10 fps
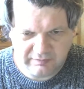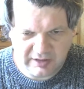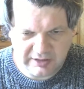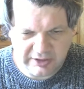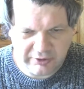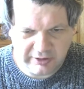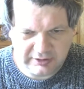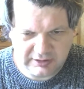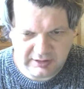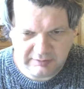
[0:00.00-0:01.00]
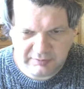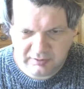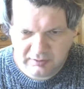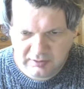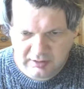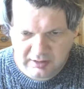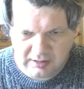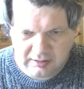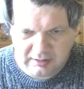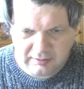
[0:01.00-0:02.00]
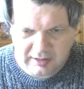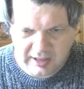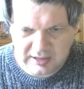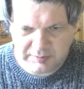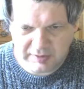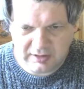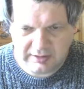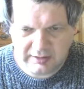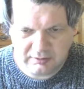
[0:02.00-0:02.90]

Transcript: The daguerreotype has been